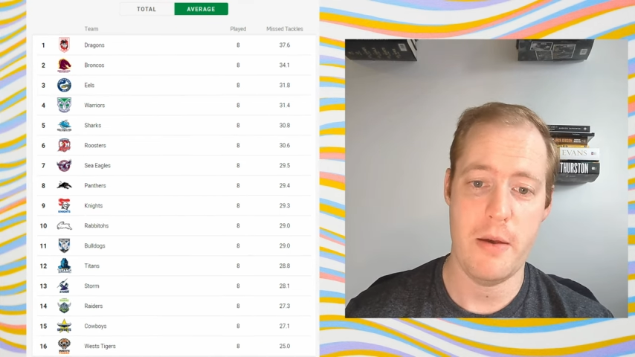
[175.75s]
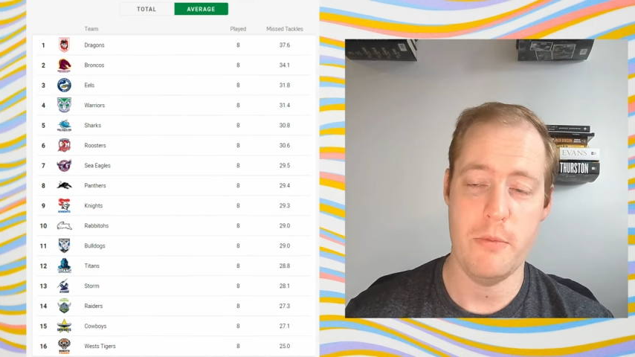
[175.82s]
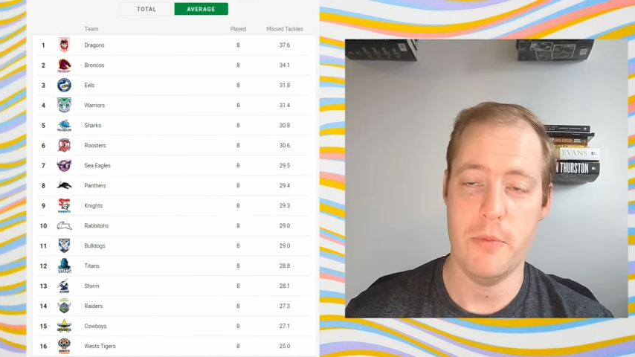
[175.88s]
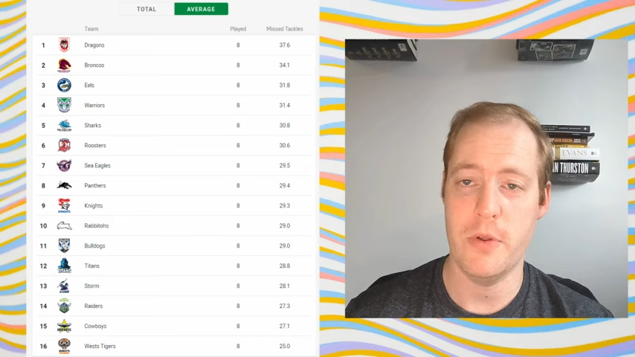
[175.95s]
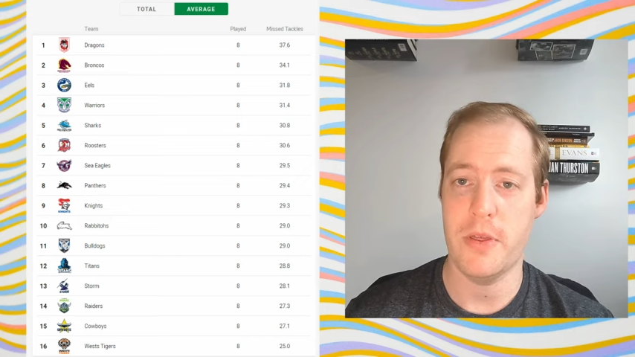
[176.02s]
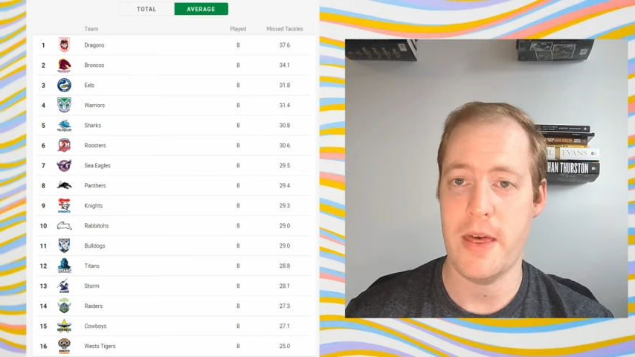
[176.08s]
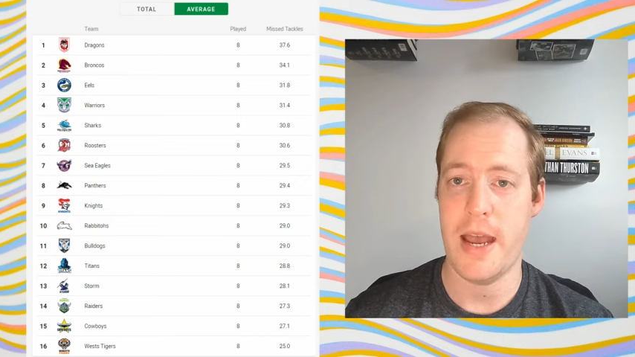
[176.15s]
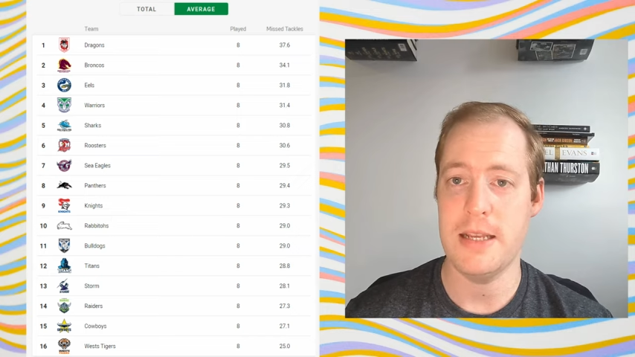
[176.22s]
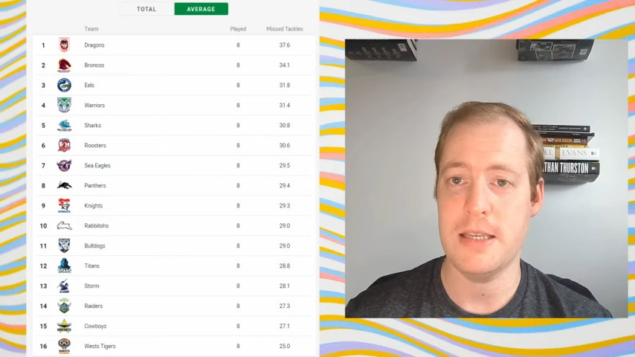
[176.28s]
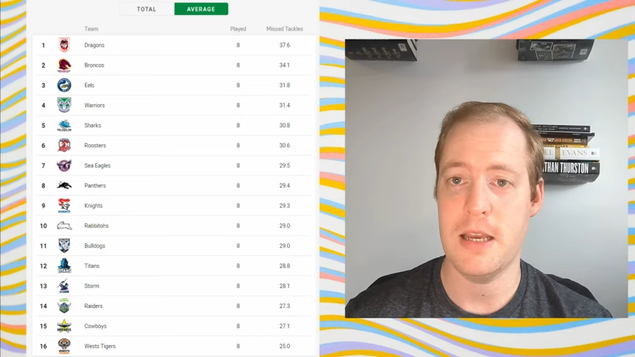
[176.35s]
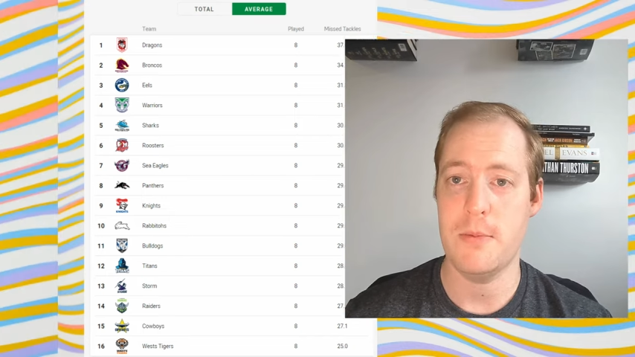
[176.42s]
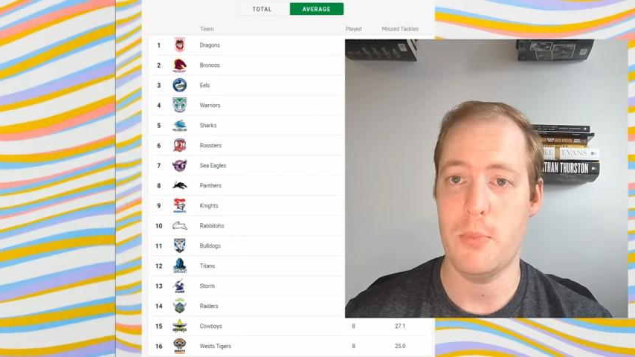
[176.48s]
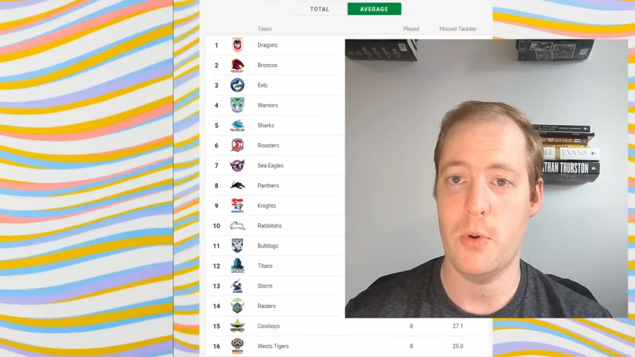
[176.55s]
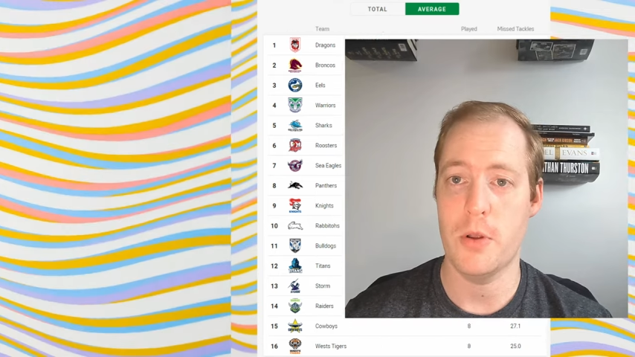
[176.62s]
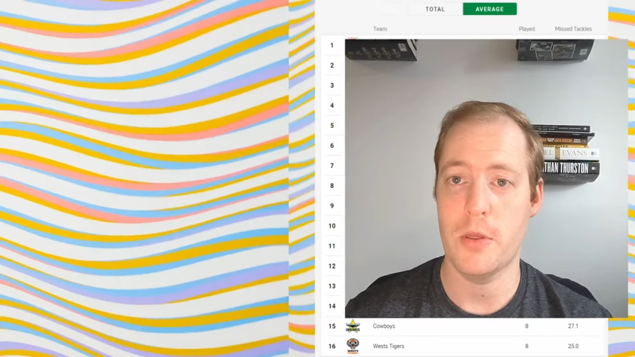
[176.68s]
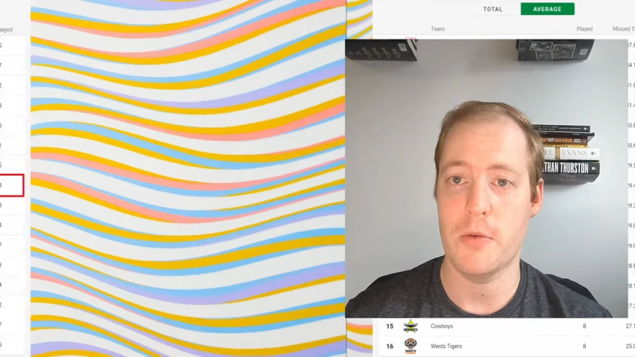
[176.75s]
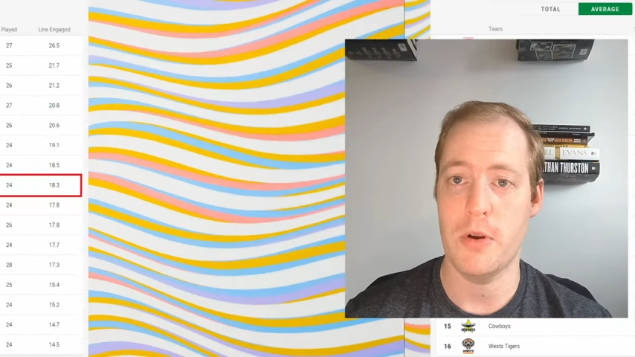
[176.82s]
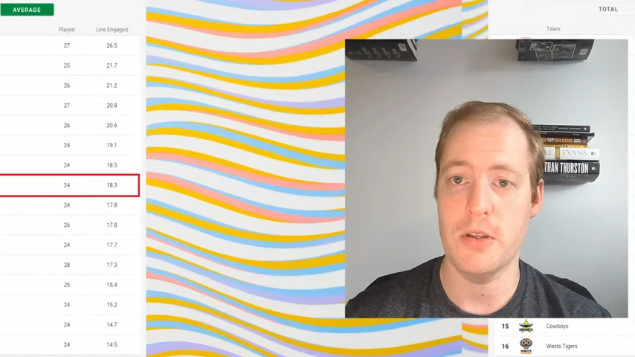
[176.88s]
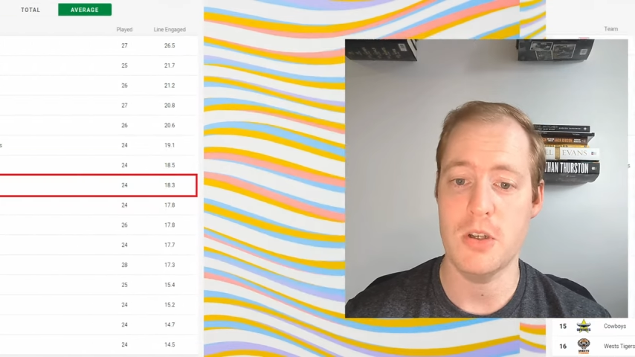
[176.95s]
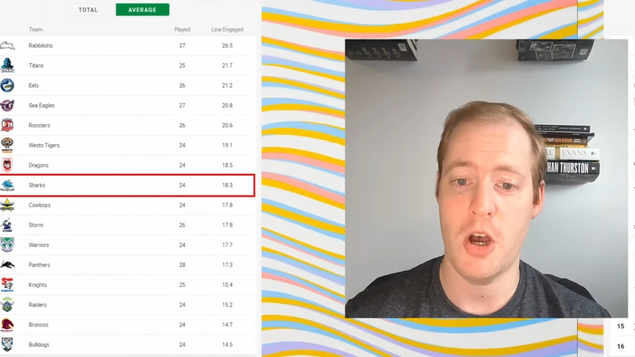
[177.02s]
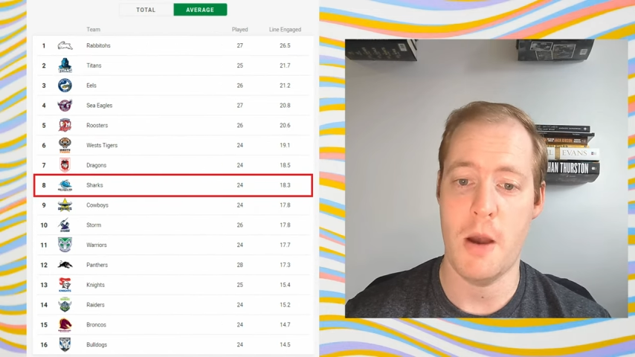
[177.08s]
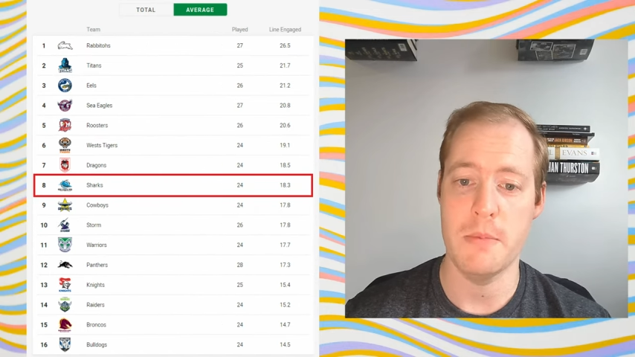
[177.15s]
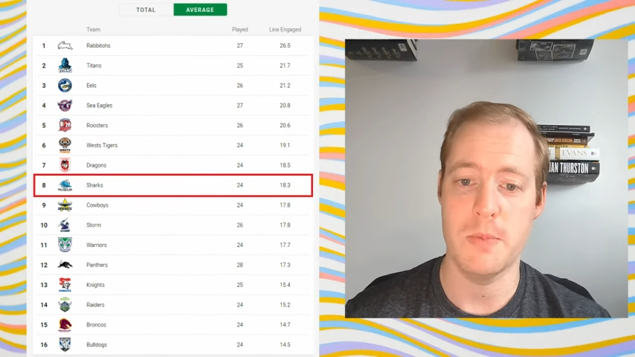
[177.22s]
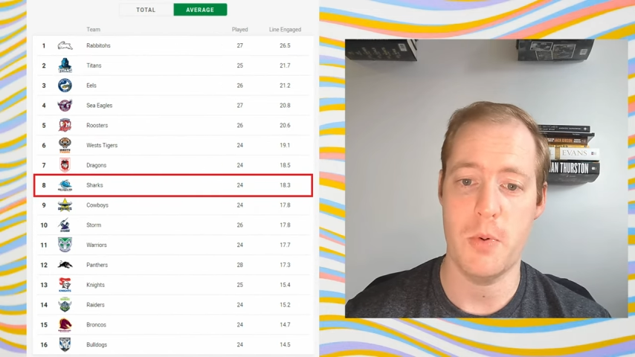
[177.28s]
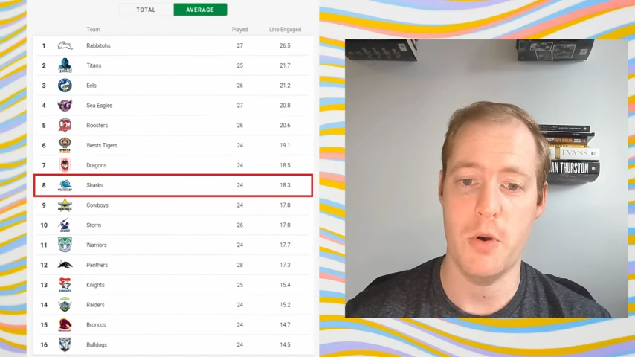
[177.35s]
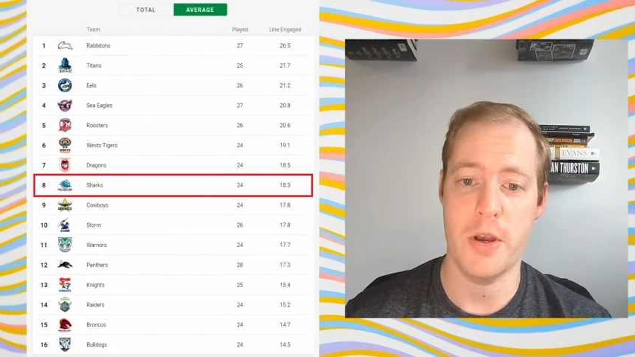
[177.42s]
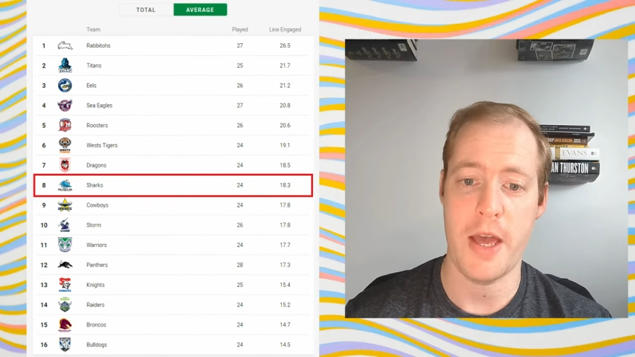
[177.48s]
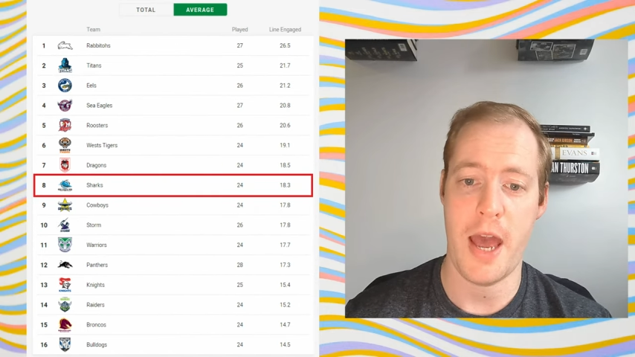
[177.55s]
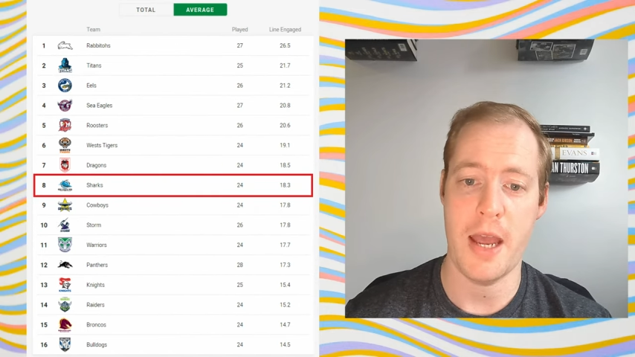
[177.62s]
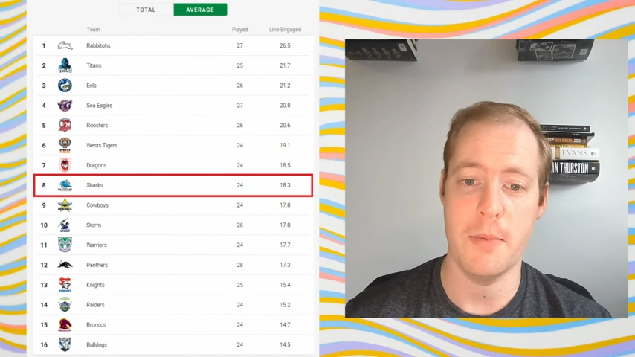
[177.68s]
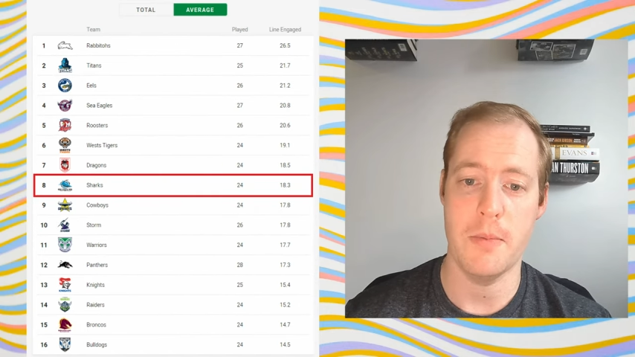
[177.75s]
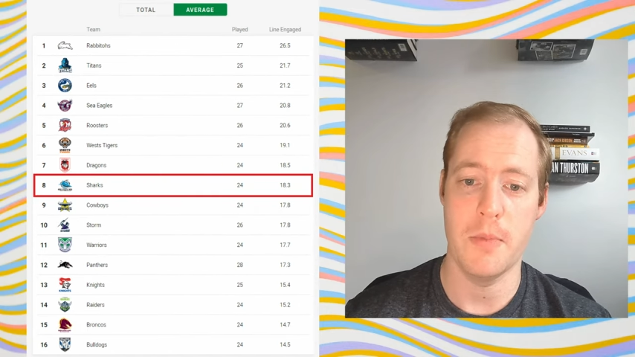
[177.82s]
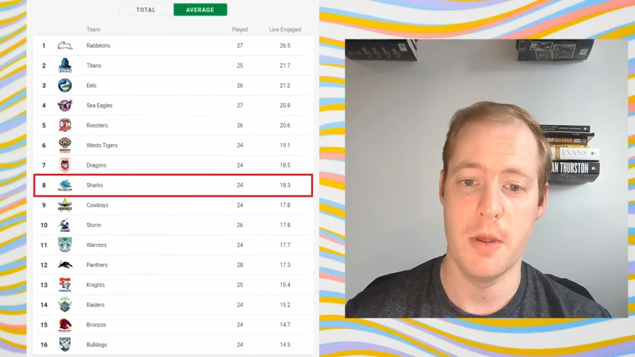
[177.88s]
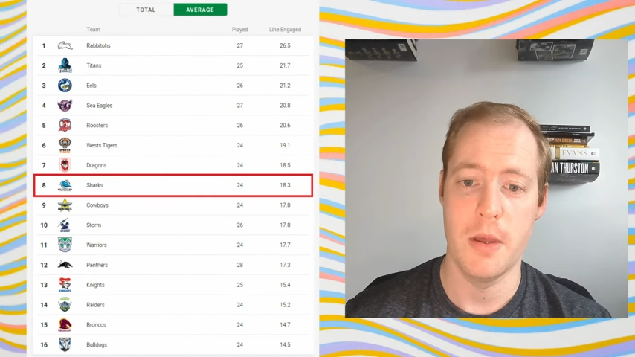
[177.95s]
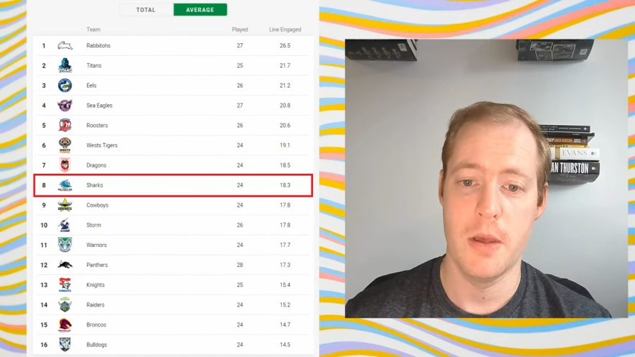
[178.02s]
with 18.3 times per game